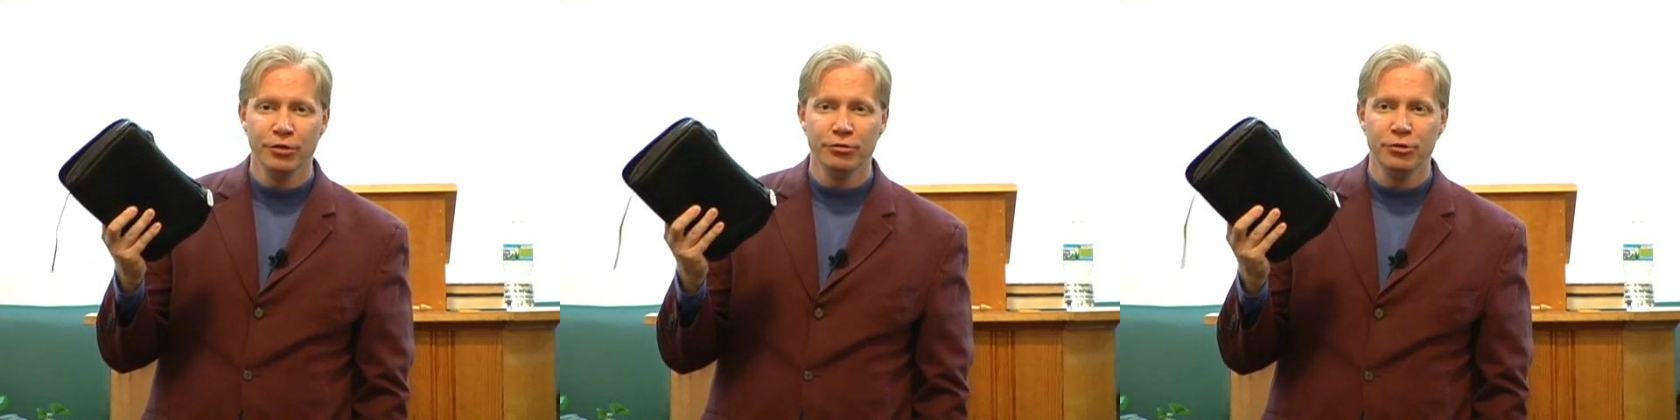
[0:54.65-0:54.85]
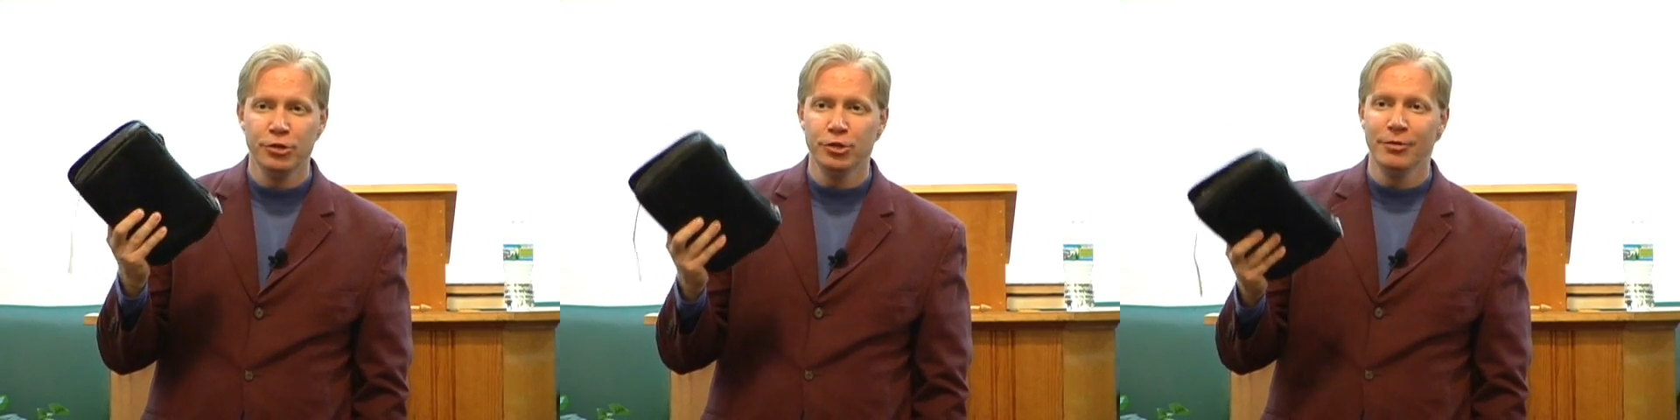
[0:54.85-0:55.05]

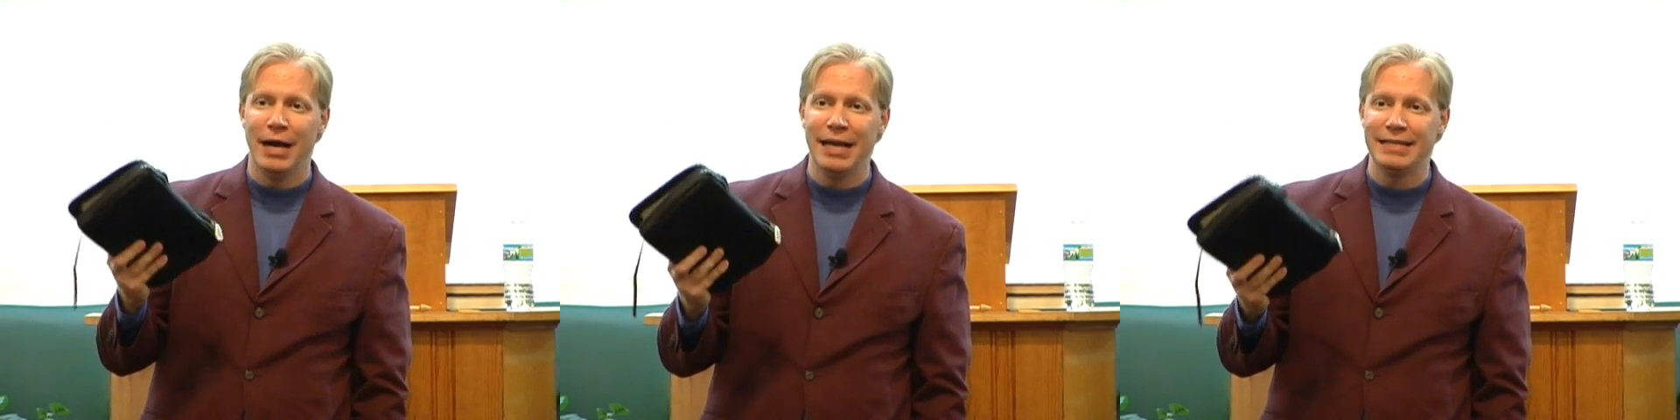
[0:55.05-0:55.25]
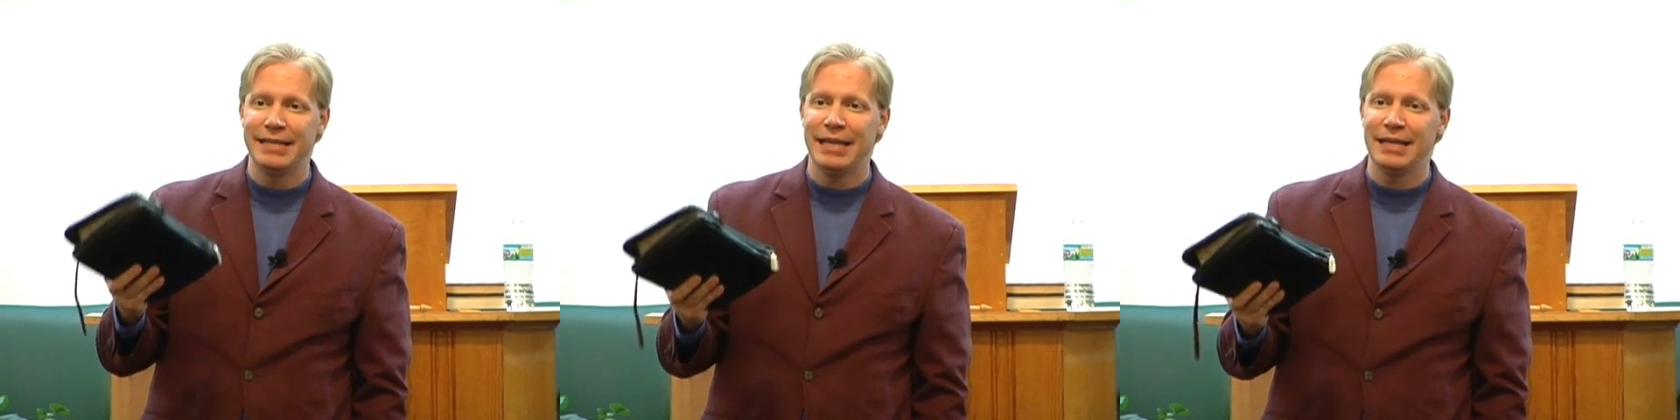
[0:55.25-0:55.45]
your
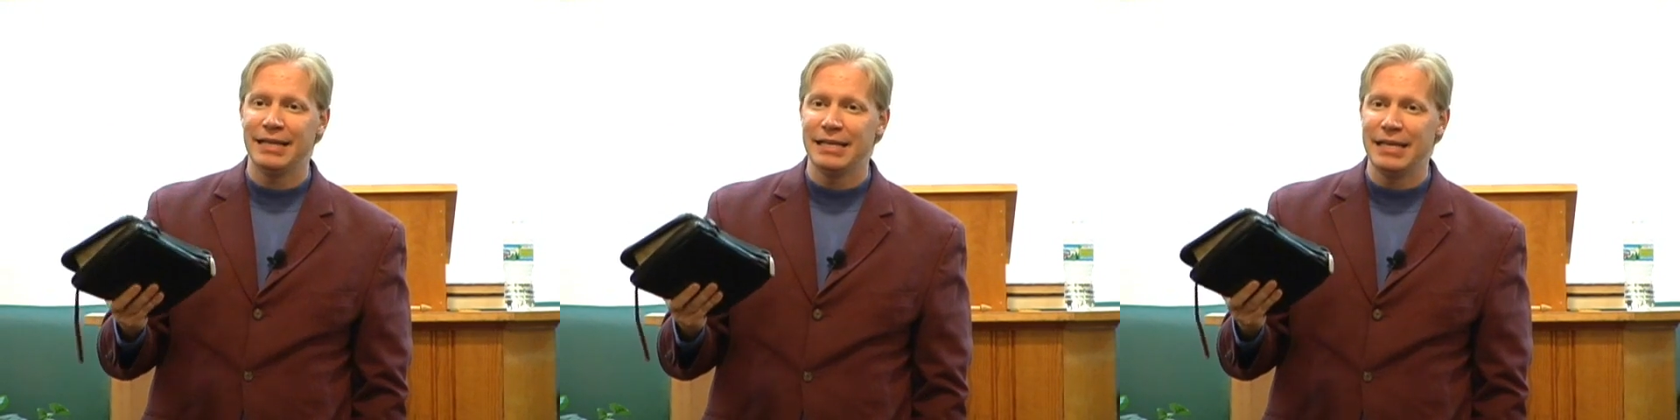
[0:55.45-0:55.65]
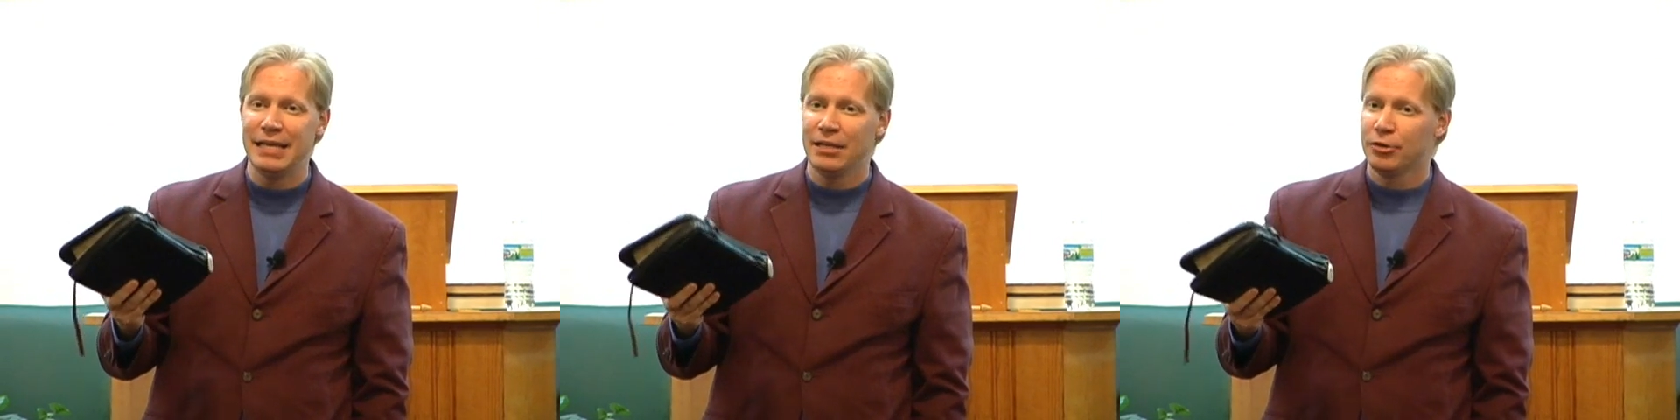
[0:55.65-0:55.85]
new
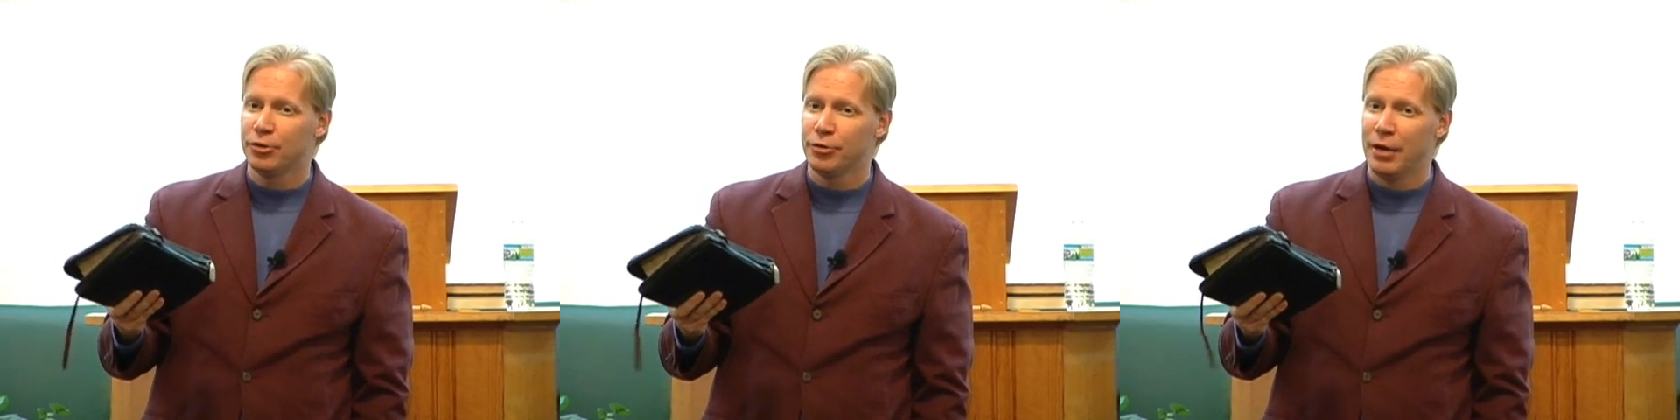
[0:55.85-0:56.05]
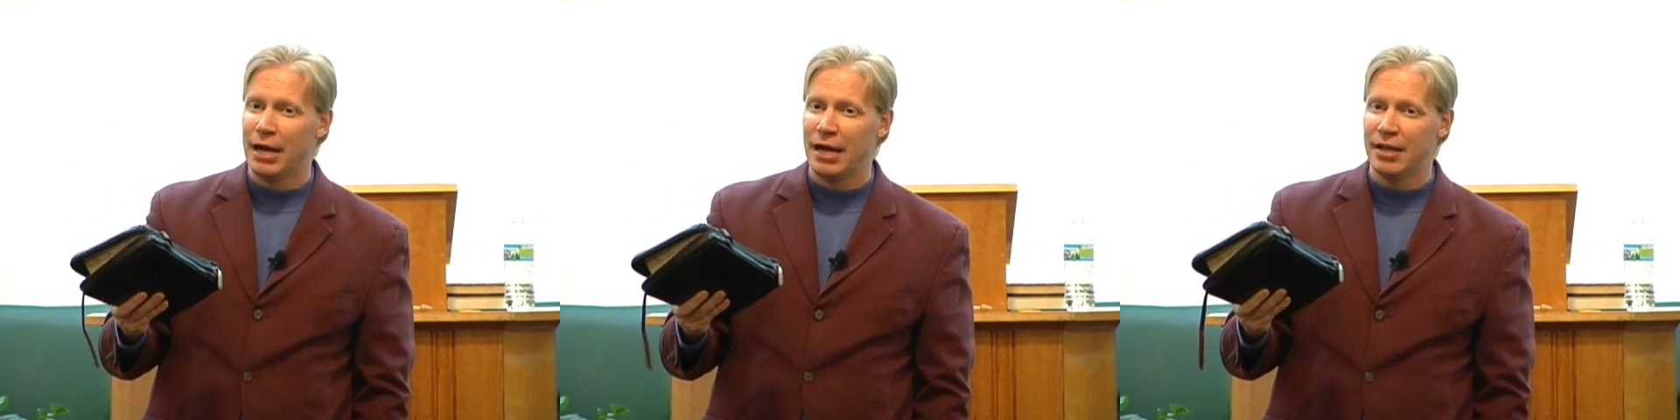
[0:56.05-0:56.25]
identity
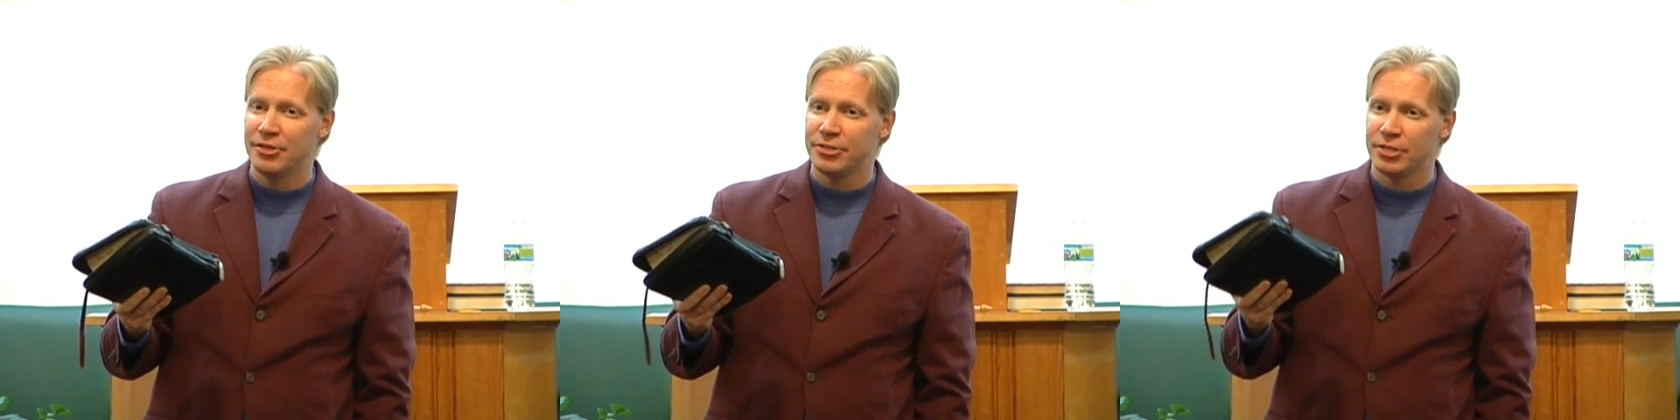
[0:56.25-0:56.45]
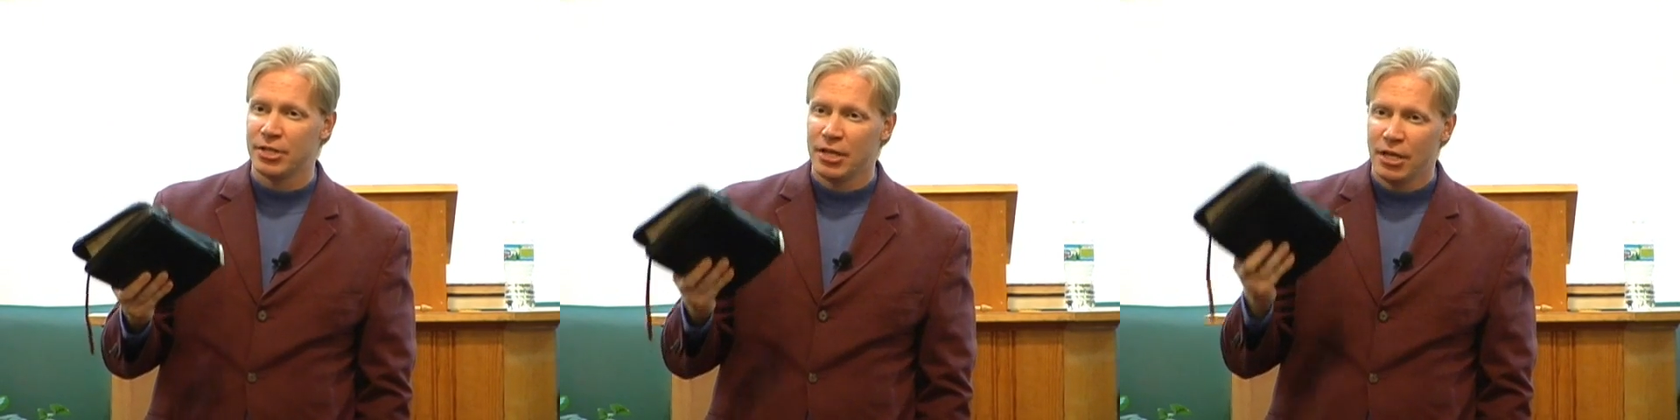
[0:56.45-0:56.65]
in
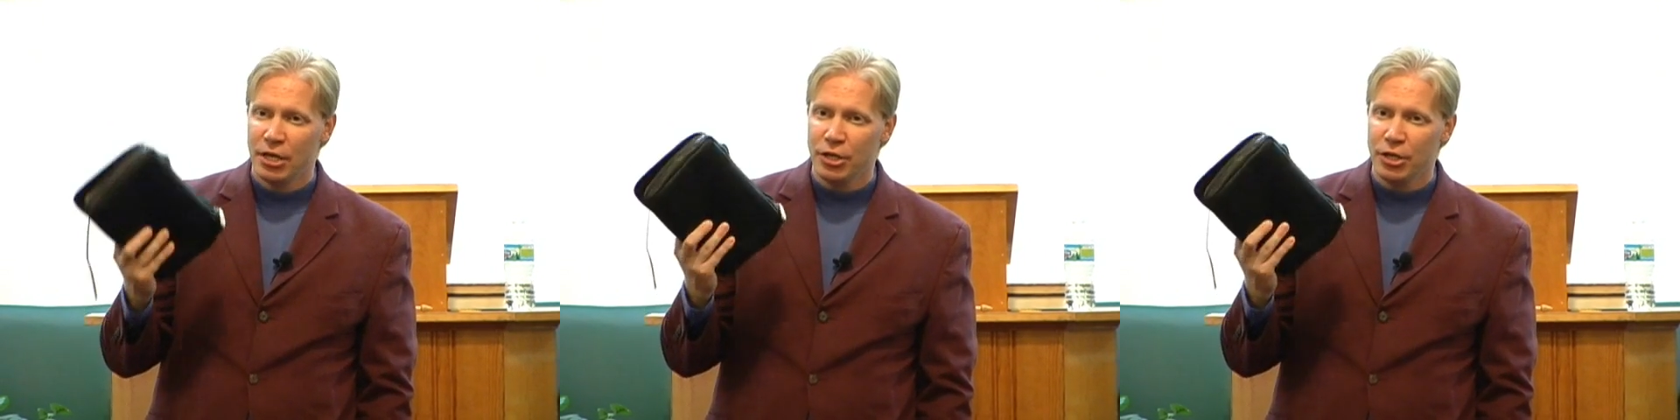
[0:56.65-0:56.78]
Christ,